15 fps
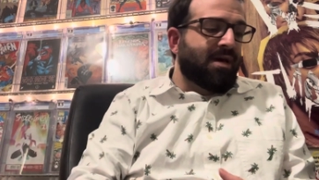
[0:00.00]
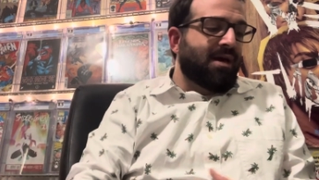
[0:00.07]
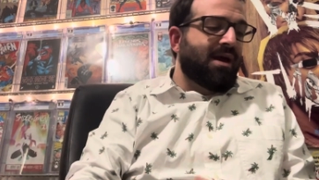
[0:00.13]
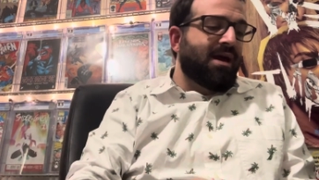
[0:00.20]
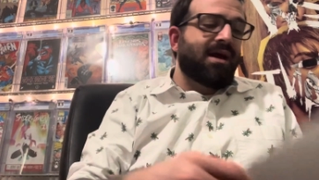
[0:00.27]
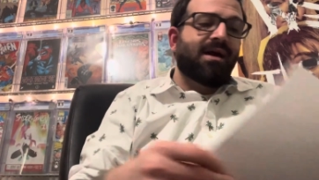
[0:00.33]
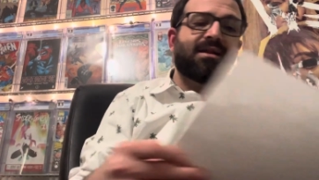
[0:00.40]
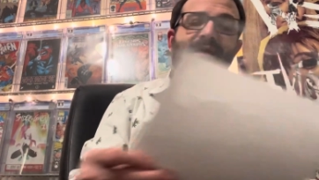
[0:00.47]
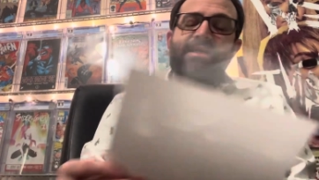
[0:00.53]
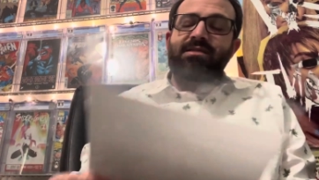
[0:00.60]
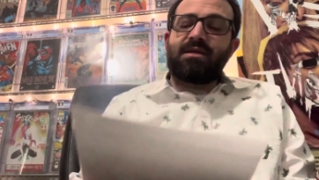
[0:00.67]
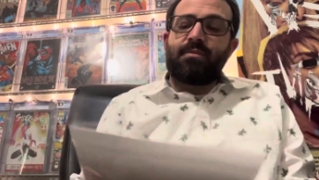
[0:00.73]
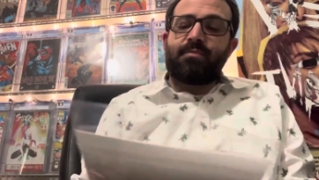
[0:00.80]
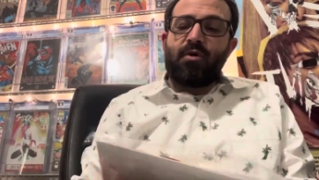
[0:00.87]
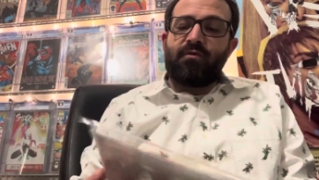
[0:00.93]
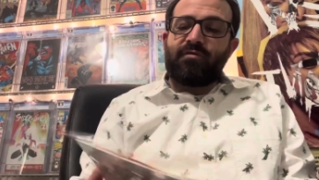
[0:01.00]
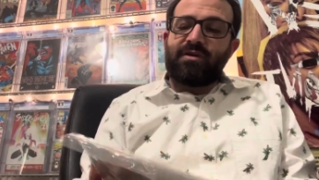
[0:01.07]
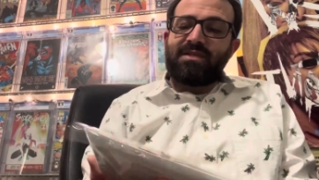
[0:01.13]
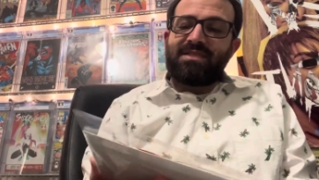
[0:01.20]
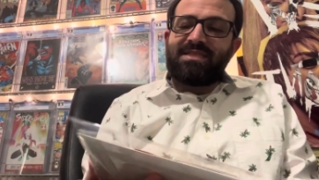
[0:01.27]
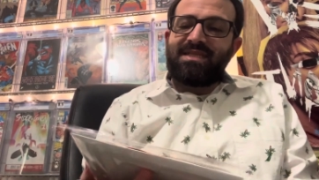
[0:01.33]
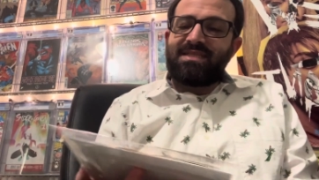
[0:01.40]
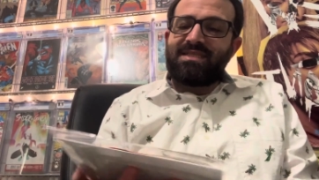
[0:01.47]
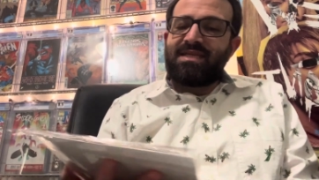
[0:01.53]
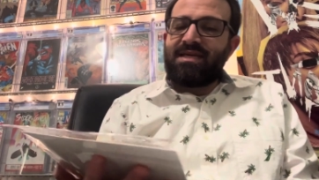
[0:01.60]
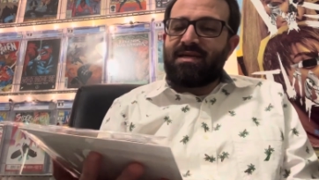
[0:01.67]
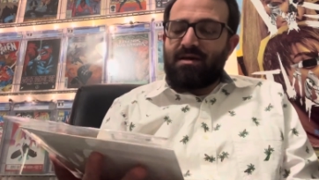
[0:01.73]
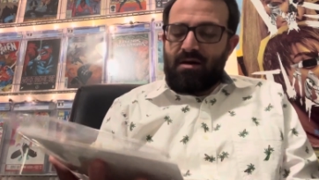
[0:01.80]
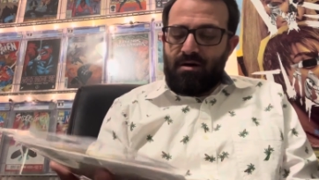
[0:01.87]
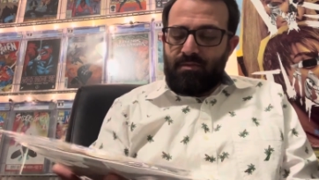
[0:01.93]
And next up over to DC
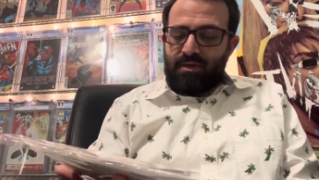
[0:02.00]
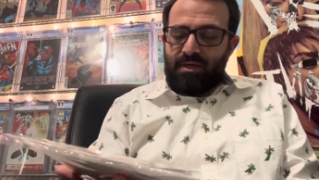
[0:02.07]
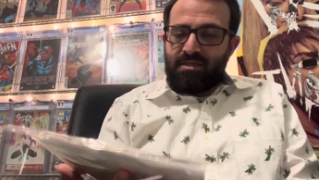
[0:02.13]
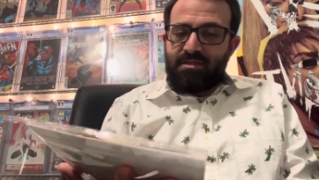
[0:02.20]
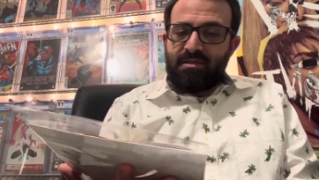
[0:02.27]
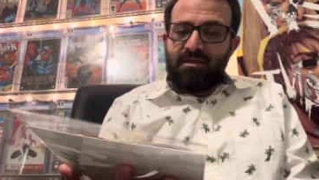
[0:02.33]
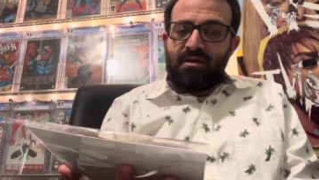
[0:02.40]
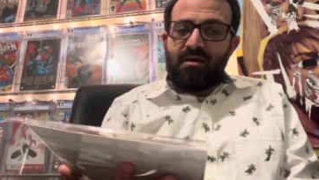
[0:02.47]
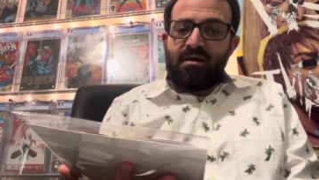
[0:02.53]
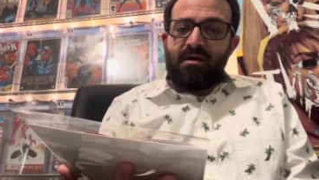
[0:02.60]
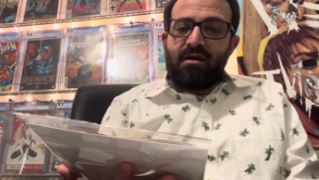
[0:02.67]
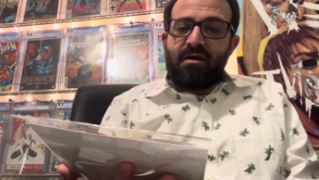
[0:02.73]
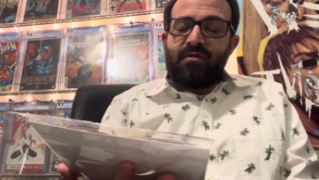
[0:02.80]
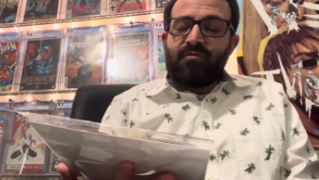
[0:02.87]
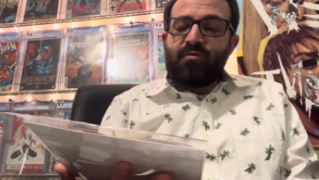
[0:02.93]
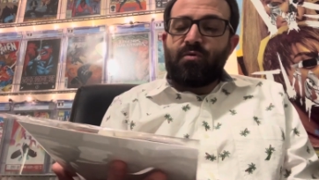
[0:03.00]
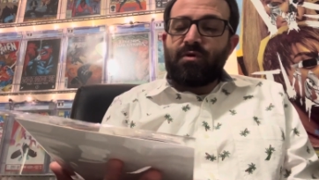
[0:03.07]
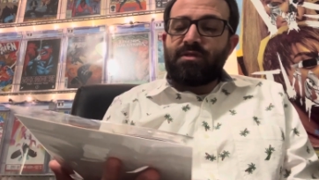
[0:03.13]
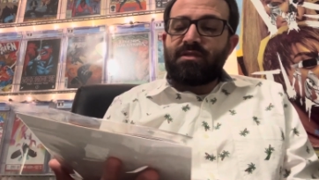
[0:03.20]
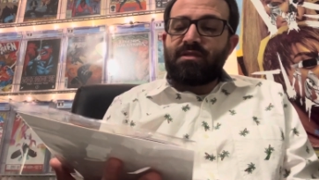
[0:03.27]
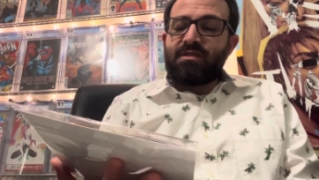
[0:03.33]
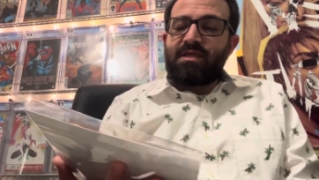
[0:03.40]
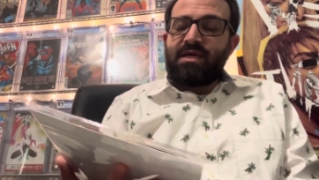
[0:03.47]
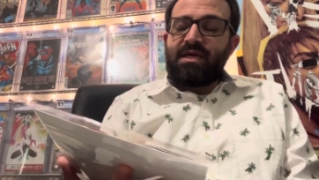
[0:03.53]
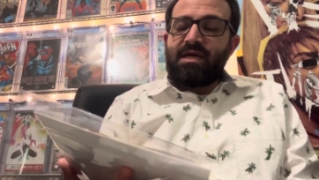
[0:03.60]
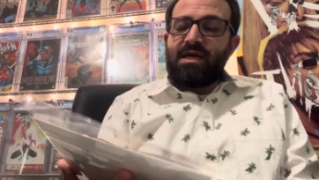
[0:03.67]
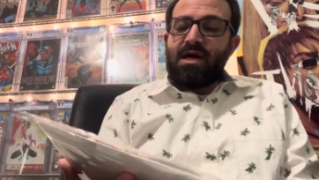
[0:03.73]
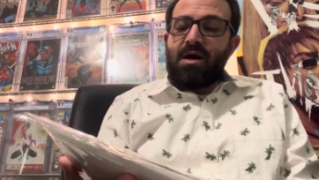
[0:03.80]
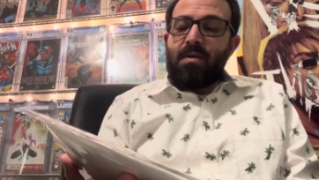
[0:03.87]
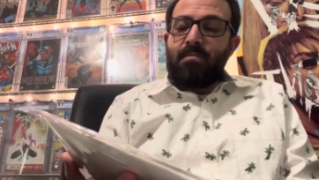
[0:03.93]
Comics, course,
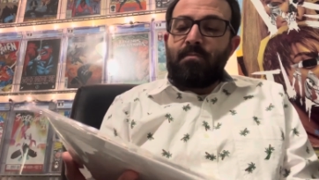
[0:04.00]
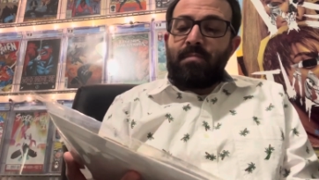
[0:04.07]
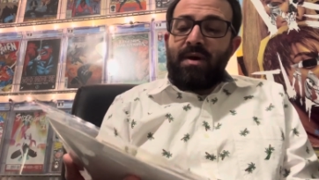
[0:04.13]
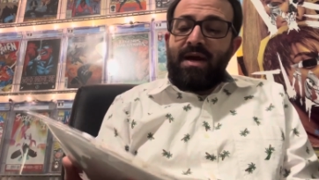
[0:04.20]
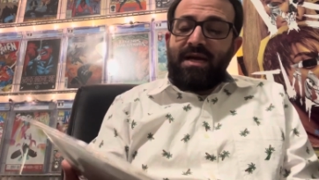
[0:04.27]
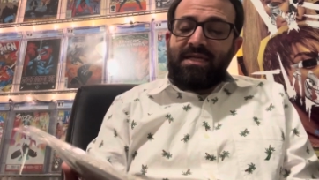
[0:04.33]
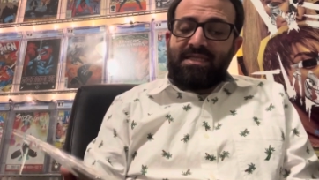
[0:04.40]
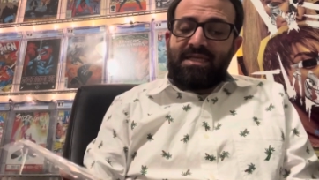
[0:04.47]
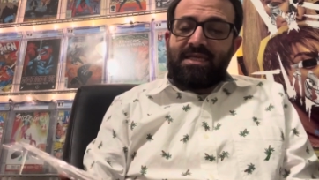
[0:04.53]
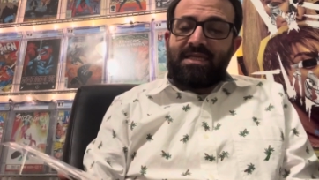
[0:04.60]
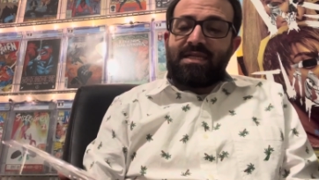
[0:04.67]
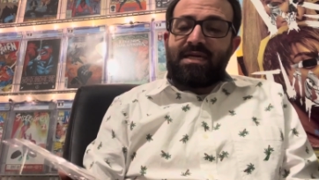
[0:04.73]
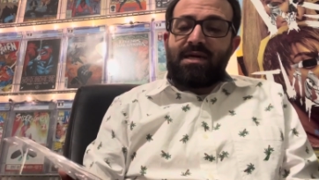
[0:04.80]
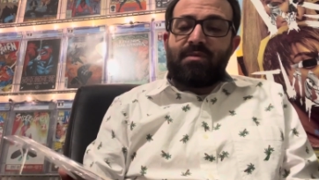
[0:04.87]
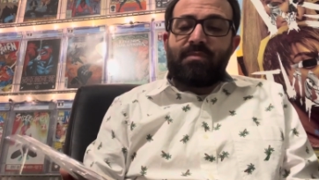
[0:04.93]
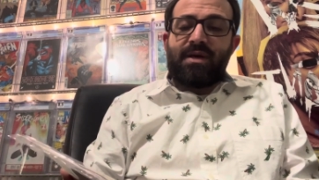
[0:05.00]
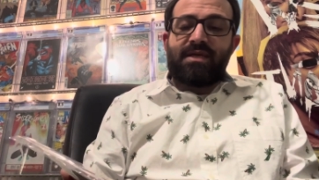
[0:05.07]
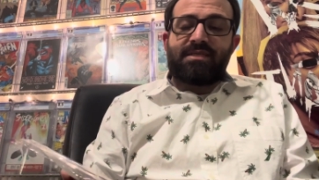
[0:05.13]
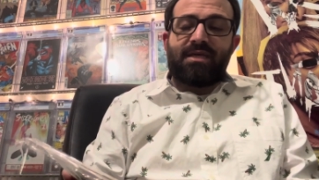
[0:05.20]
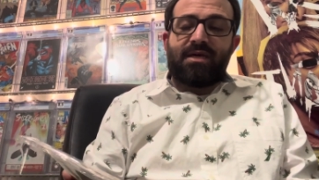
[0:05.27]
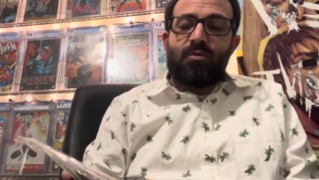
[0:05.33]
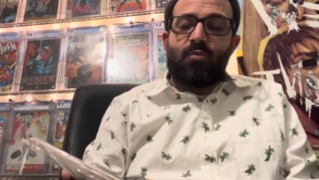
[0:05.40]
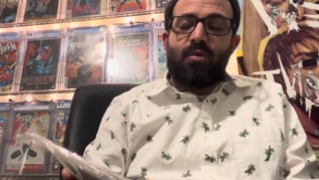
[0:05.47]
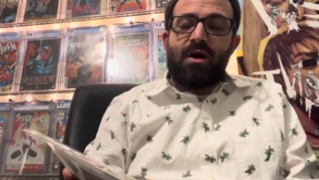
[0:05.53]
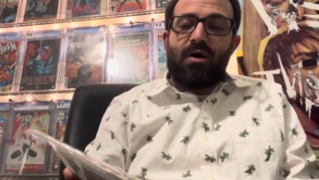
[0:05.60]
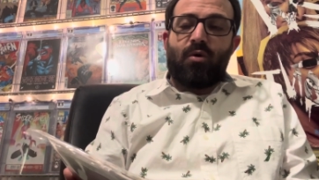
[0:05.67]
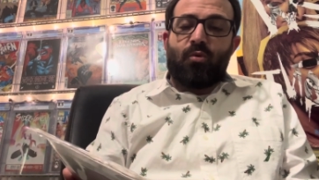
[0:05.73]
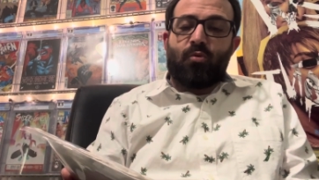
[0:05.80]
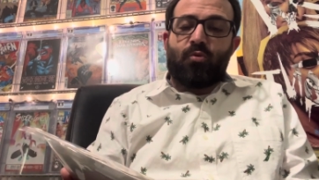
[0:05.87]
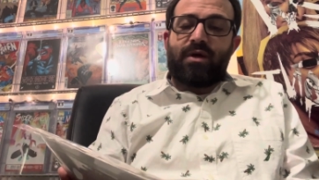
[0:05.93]
the amazingly amazing,
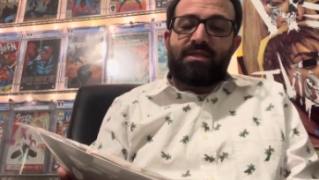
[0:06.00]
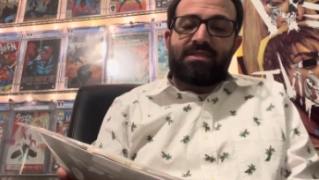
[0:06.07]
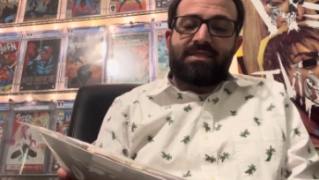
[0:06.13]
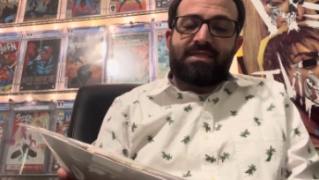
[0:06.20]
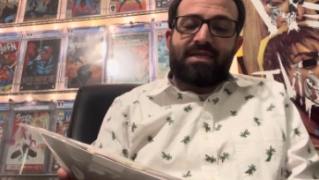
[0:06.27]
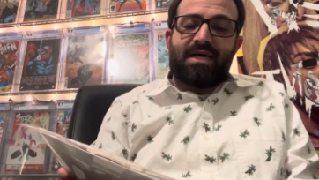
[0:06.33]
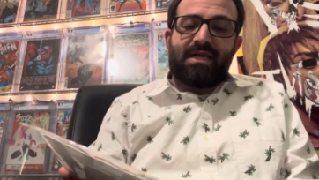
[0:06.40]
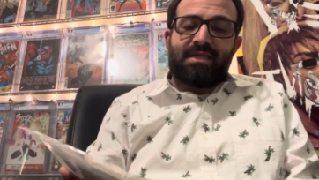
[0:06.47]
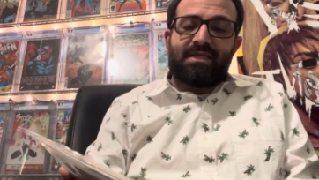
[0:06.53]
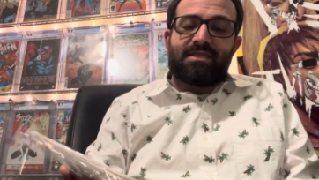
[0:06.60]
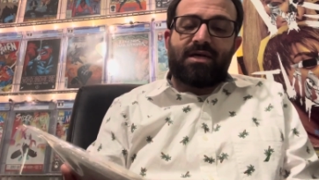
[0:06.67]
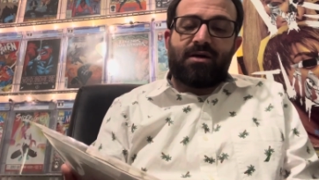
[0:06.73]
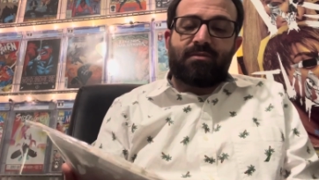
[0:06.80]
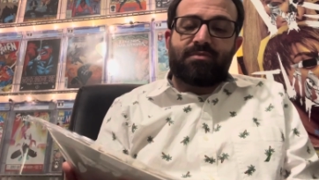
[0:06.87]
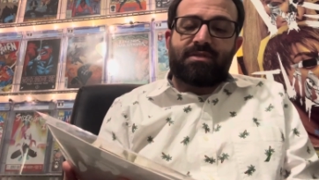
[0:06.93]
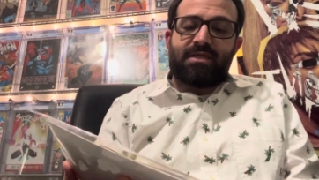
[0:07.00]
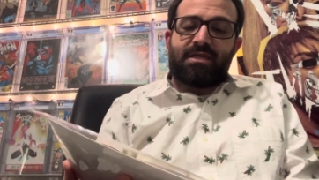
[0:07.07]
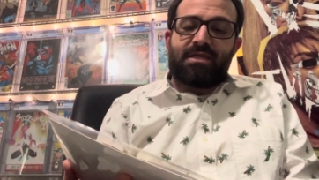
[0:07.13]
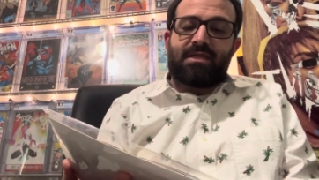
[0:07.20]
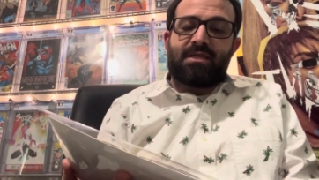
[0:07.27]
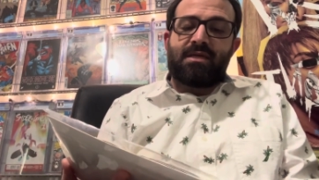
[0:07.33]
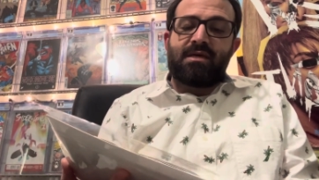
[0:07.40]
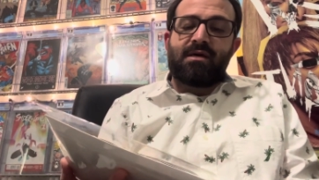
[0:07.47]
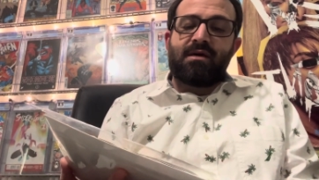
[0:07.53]
well written Kelly Thompson,